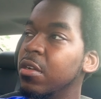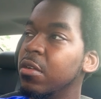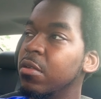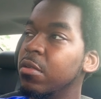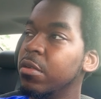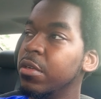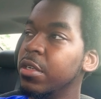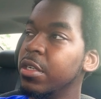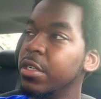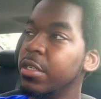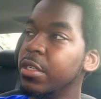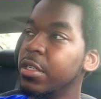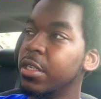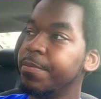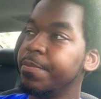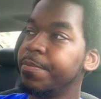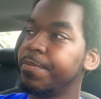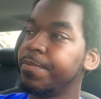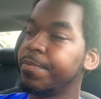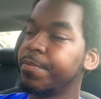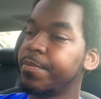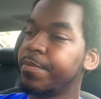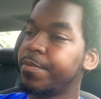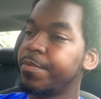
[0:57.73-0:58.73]
would
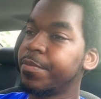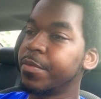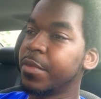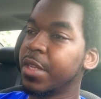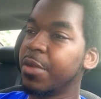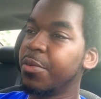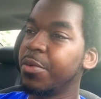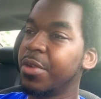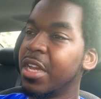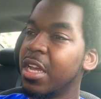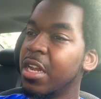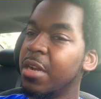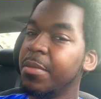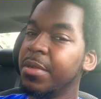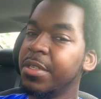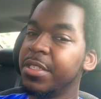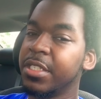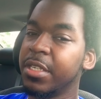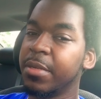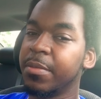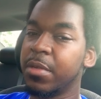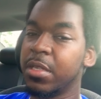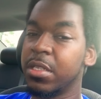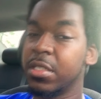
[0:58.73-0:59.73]
it would kind of be
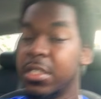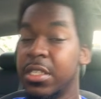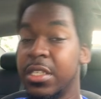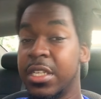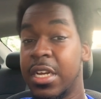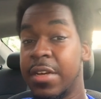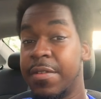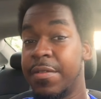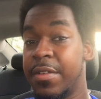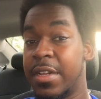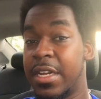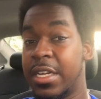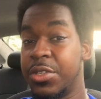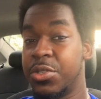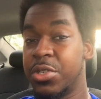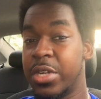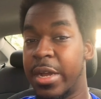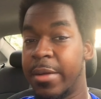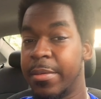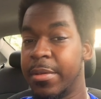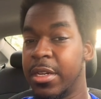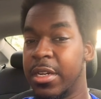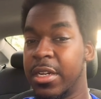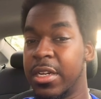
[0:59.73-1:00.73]
similar to that of like
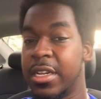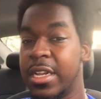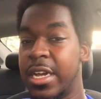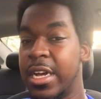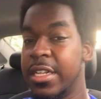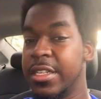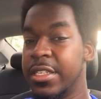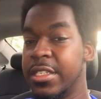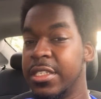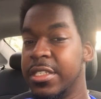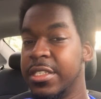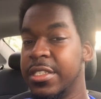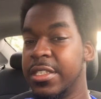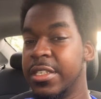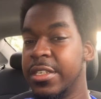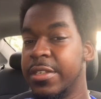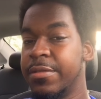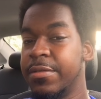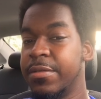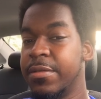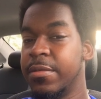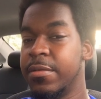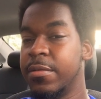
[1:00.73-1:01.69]
trapped in the closet and stuff